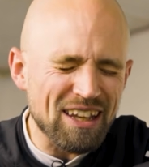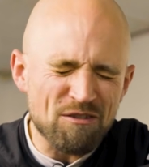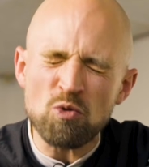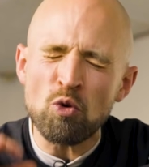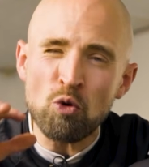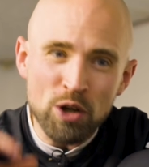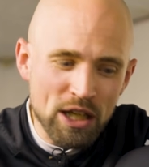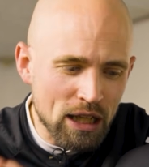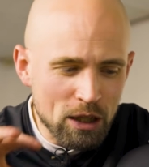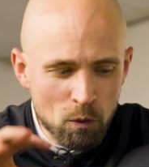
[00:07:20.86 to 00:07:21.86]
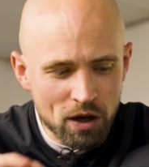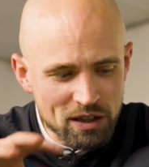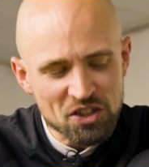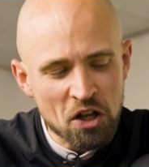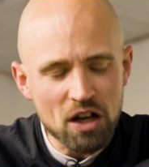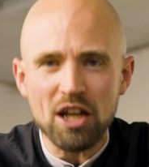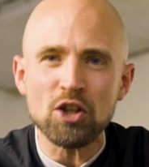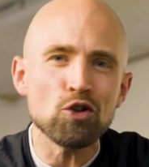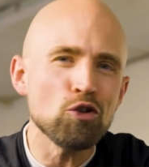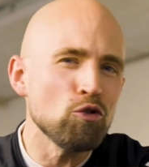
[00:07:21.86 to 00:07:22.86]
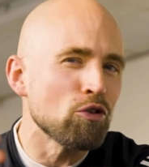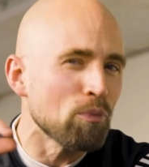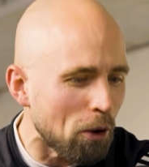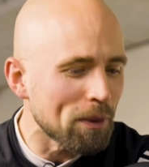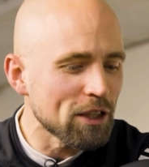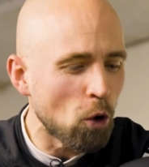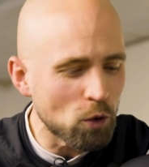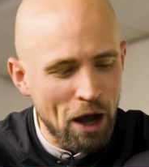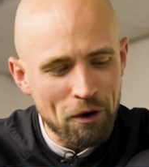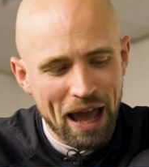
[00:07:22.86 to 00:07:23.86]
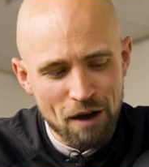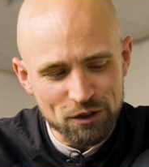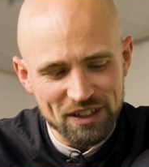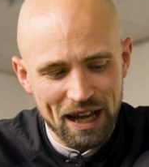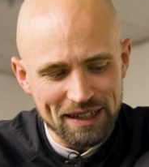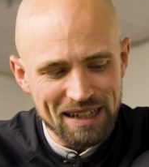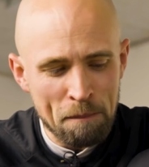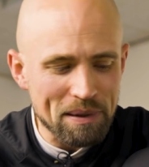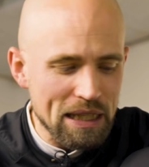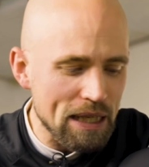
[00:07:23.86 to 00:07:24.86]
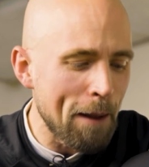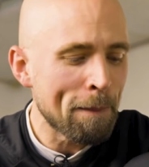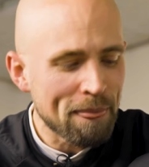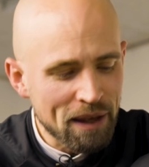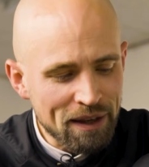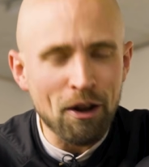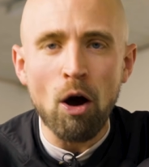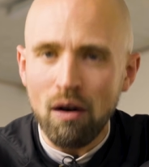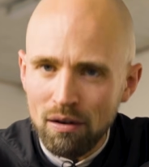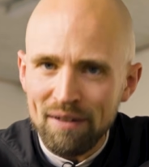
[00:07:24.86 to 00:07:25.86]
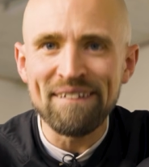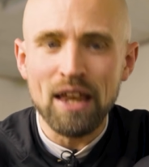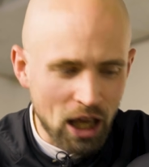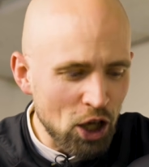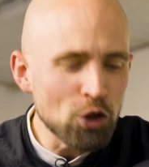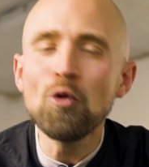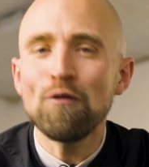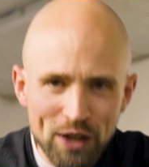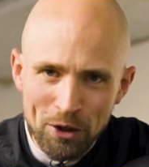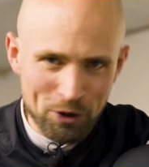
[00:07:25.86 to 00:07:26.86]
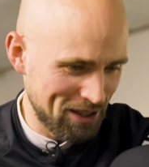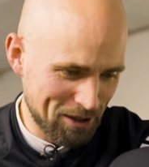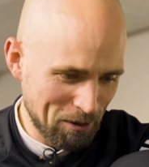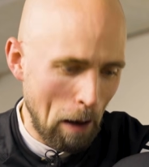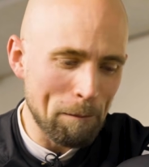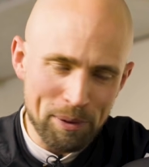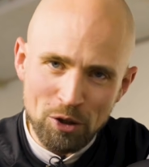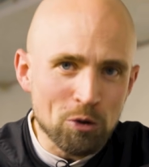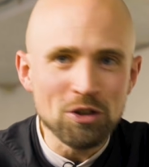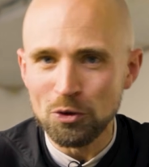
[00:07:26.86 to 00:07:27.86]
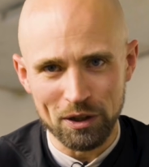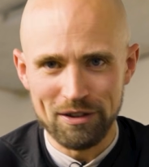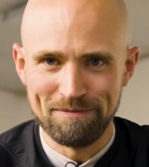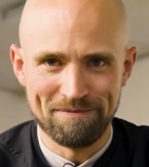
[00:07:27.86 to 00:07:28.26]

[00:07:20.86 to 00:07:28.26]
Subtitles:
if you really want it snug, you can probably go down half a size and be, you'll feel it, but you can do it.